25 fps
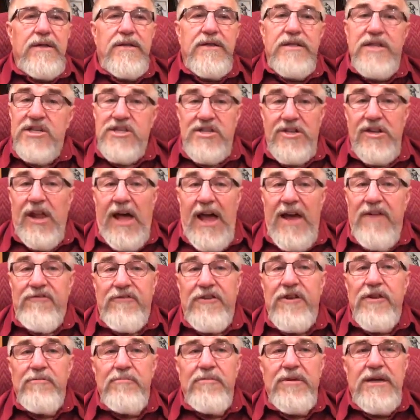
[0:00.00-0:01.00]
this life
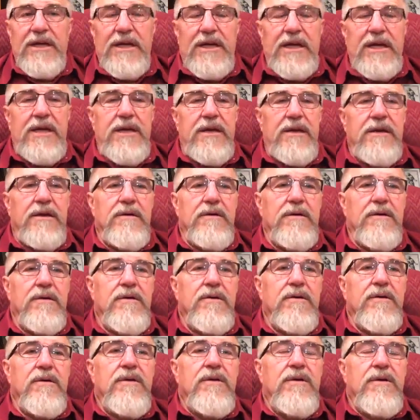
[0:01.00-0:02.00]
can be
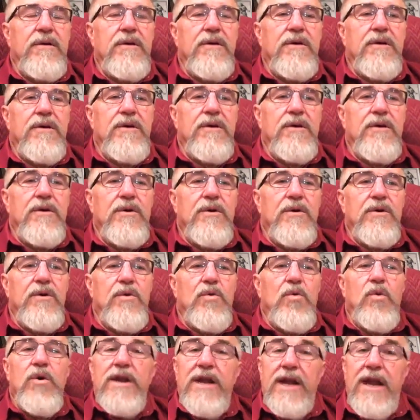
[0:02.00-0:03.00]

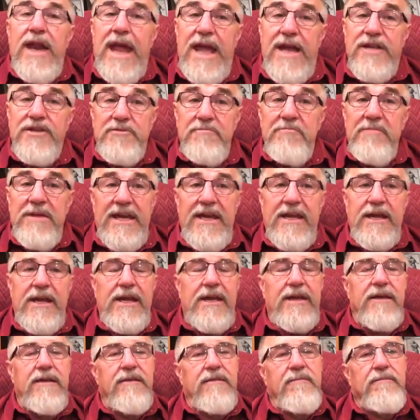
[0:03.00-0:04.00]
when it has
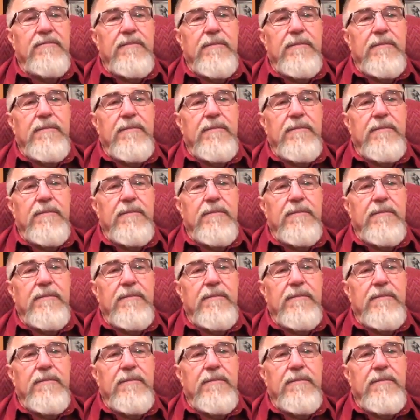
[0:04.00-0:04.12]
meaning